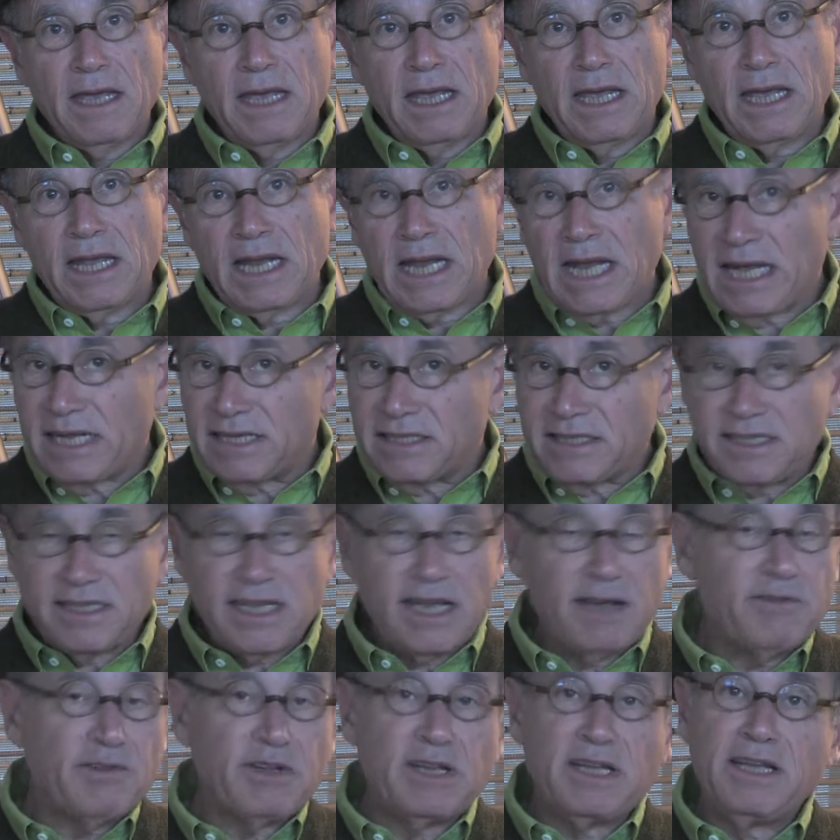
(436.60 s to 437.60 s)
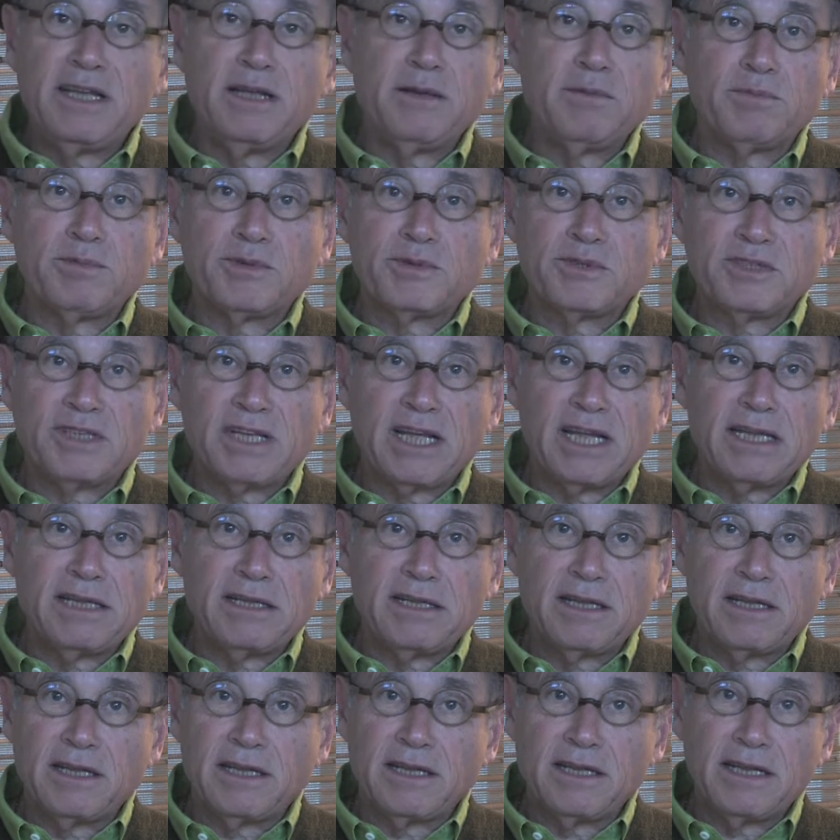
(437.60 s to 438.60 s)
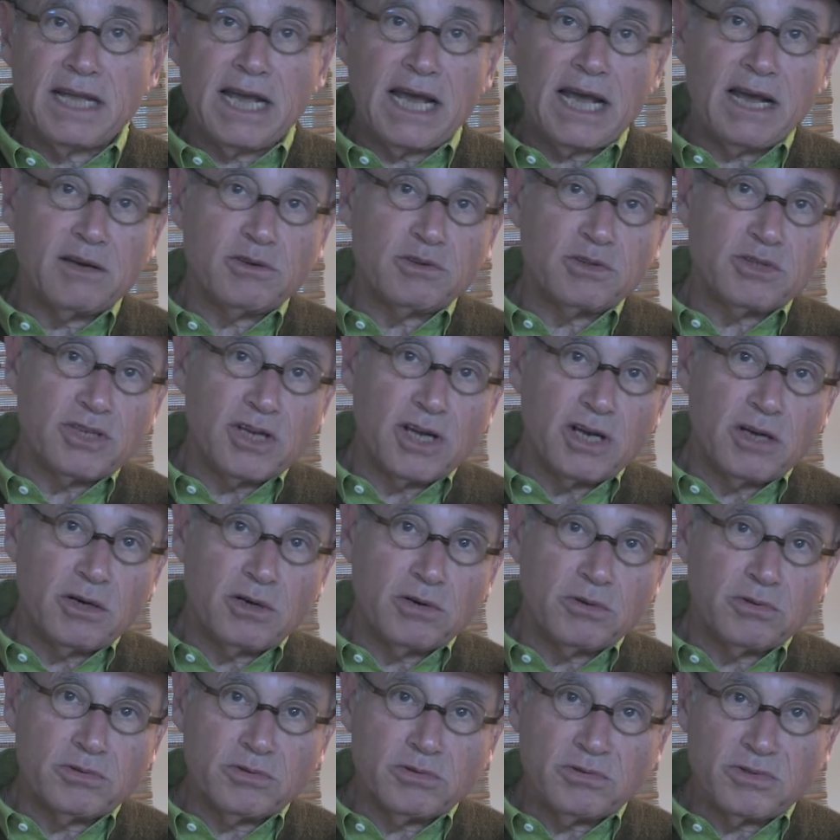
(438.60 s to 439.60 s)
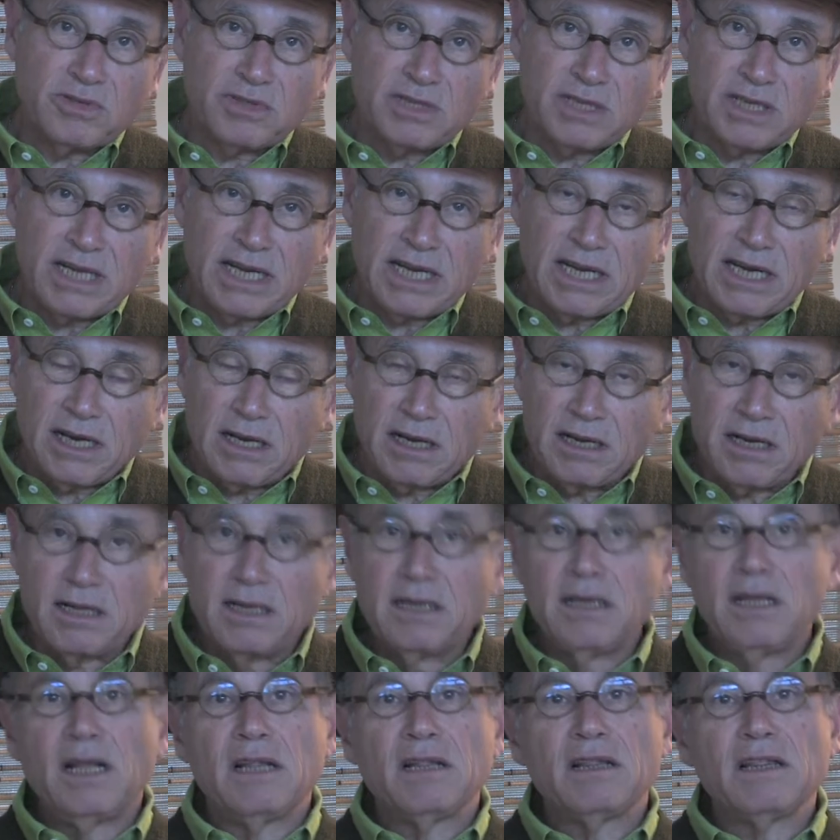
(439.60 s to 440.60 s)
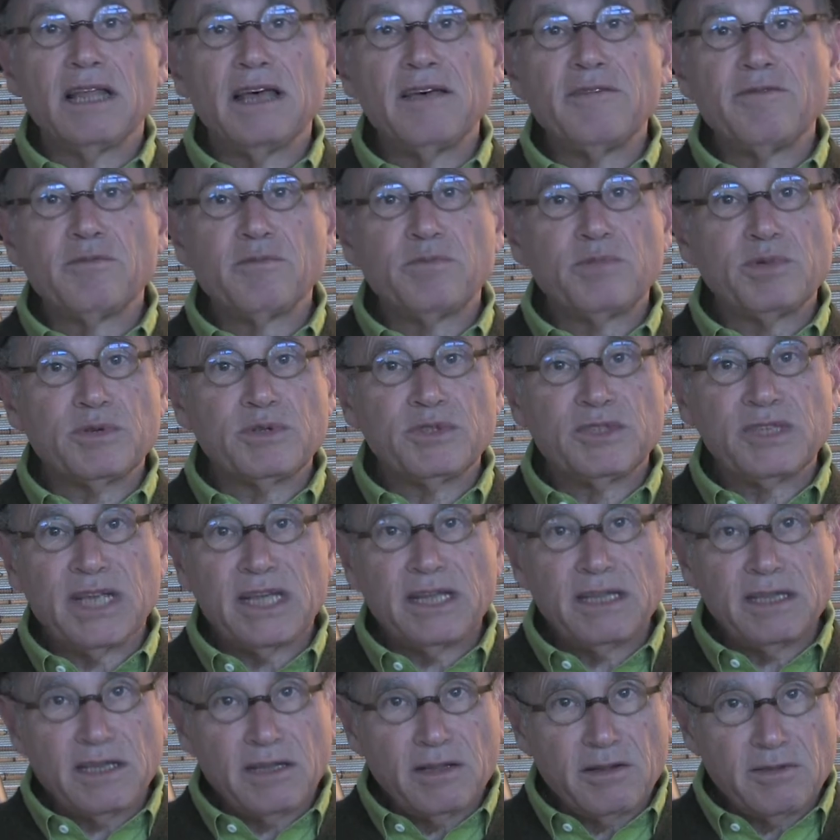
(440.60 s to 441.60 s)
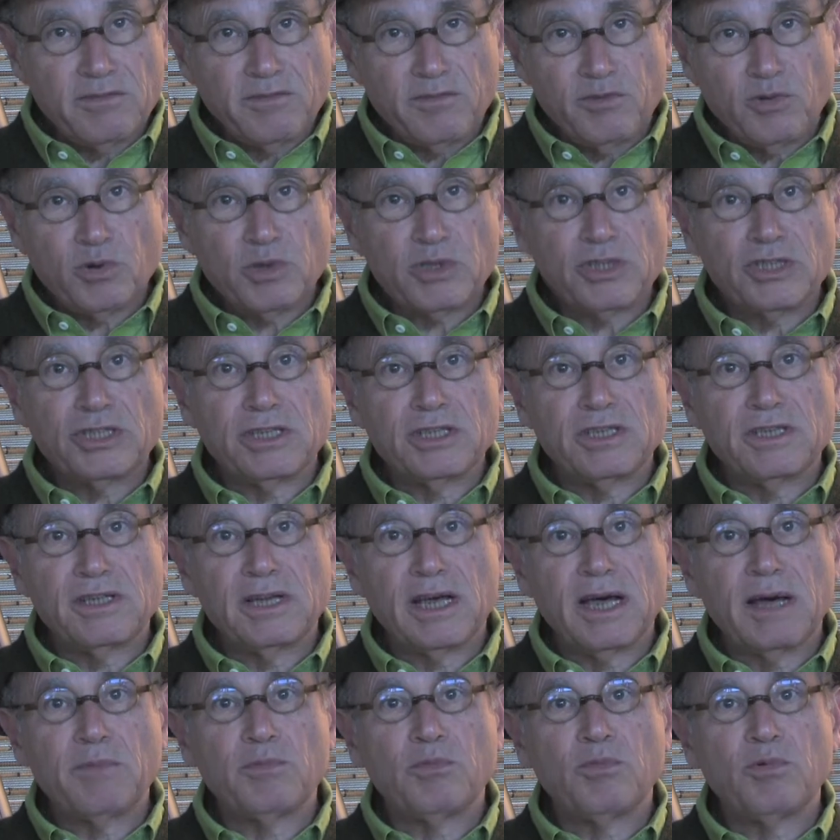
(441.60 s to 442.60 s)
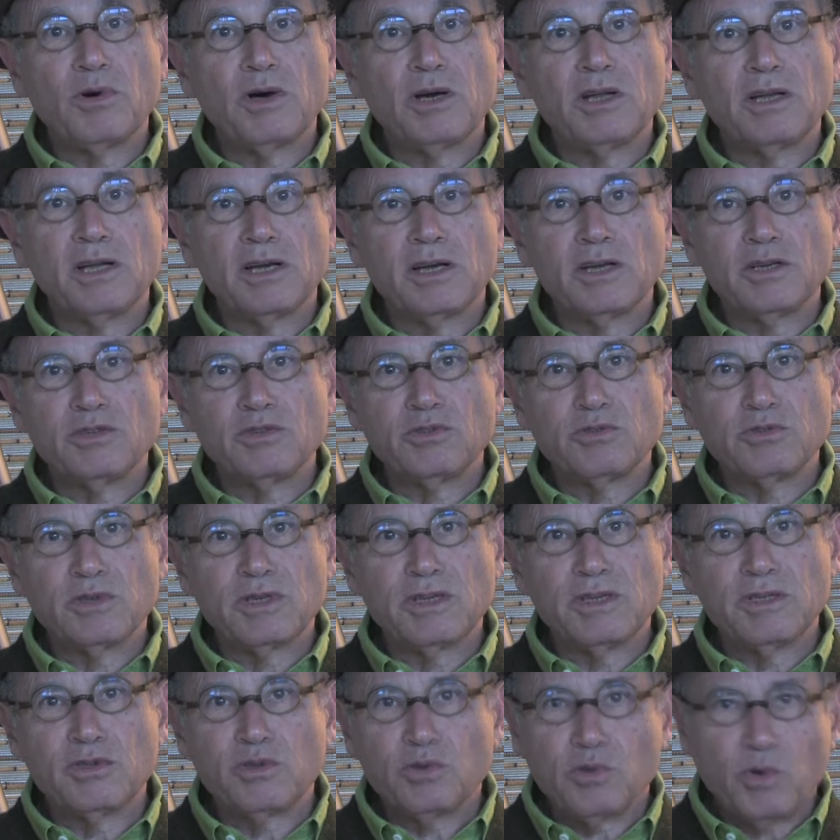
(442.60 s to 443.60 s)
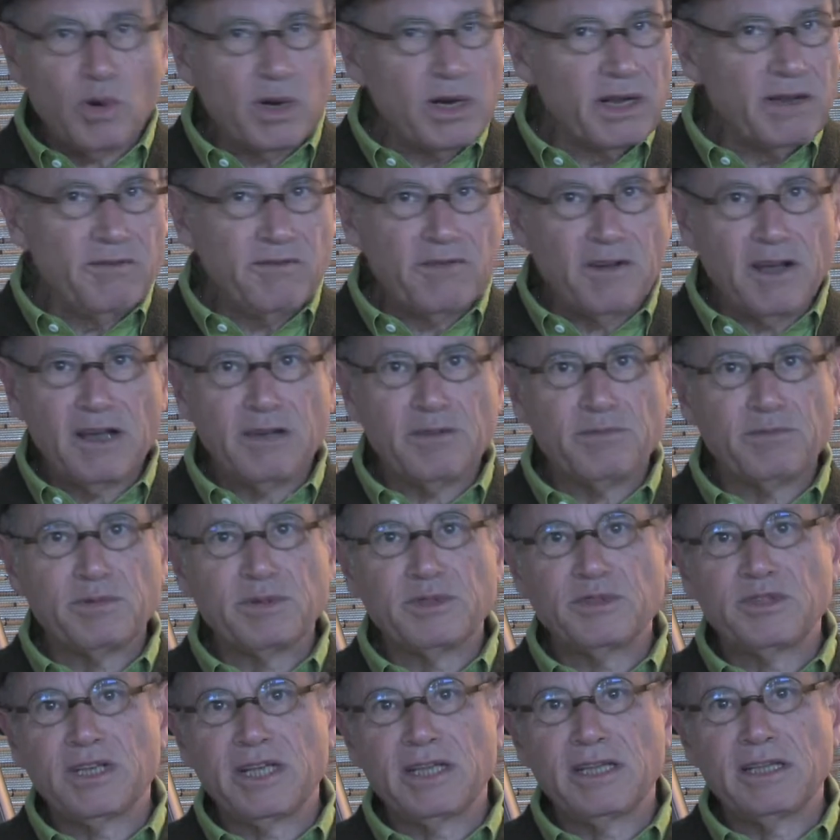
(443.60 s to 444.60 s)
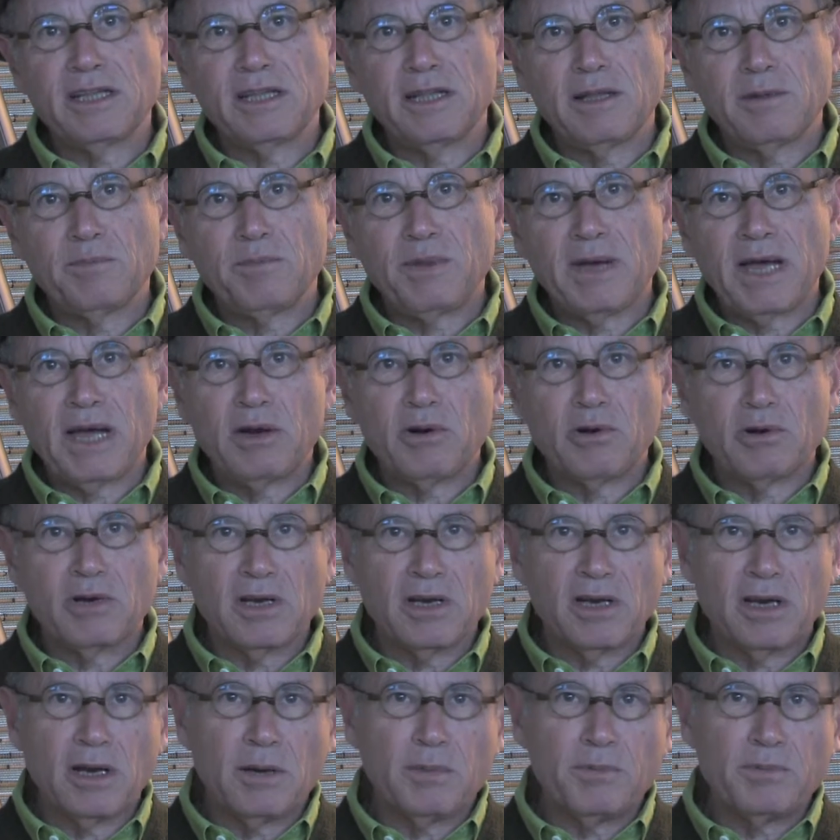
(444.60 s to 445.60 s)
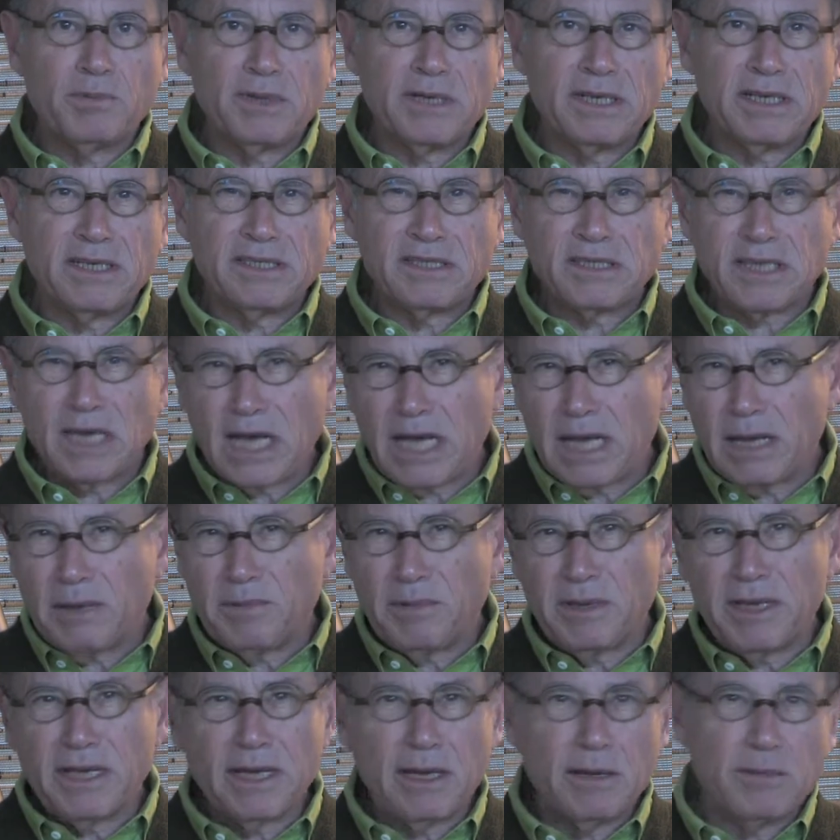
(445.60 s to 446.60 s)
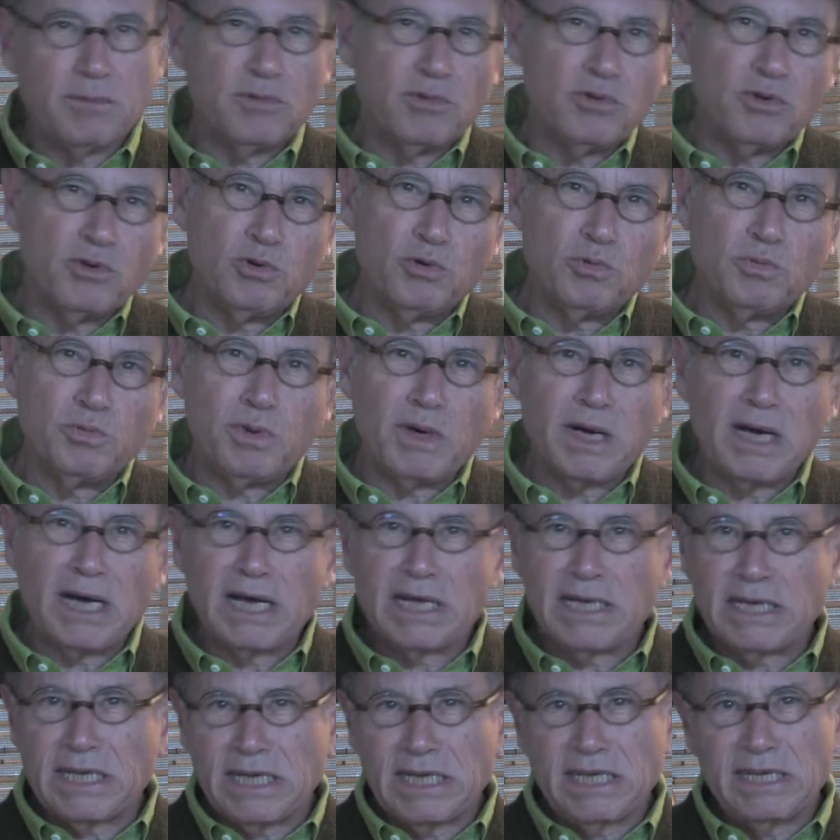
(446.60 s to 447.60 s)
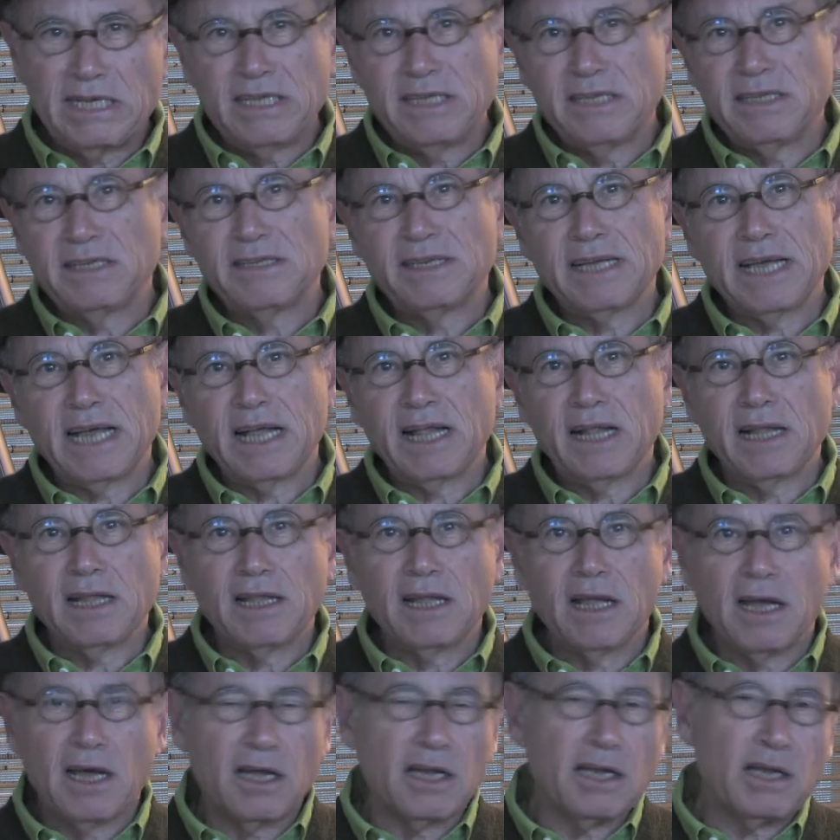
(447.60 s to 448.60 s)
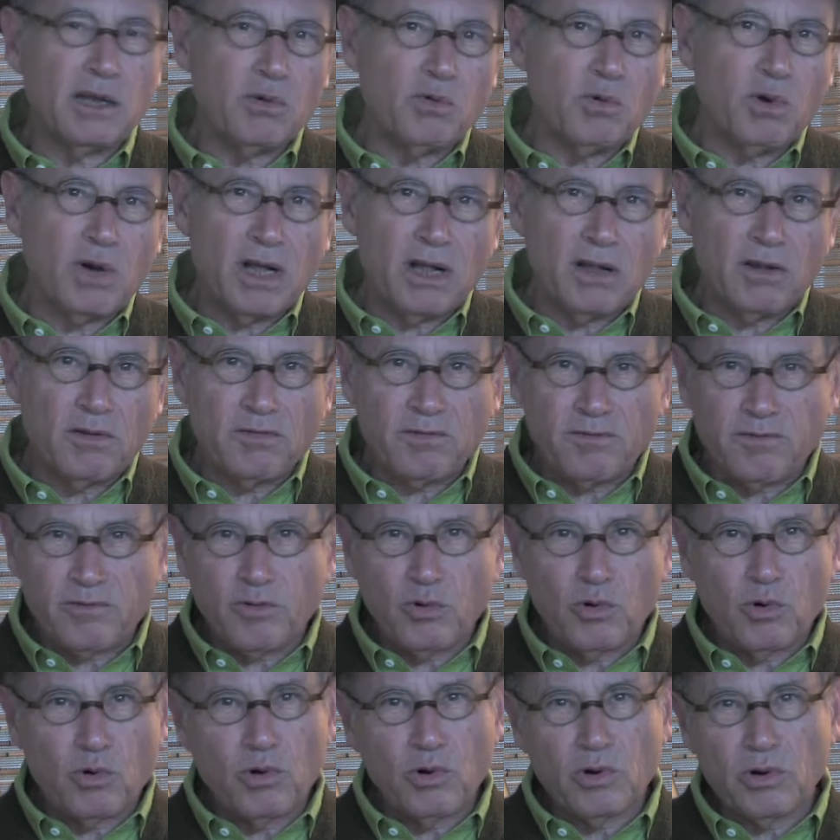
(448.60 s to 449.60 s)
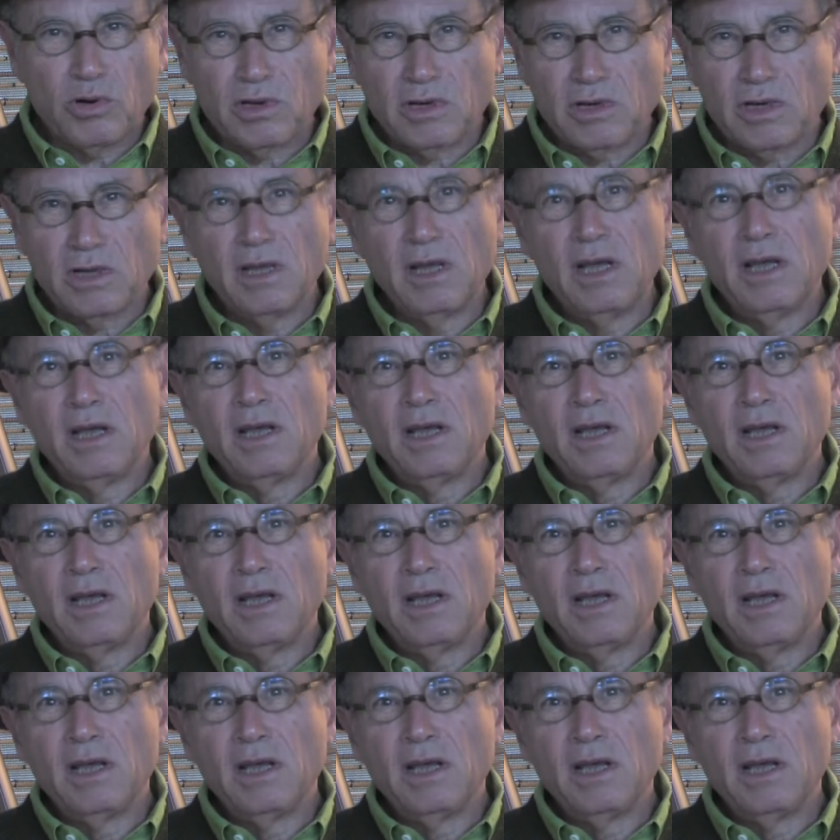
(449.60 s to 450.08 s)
It had 17% of the Dow Jones, it had 11% of the Fortune Top 100, 25% of the power companies, IBM, DuPont, Intel, Honeywell, Ford,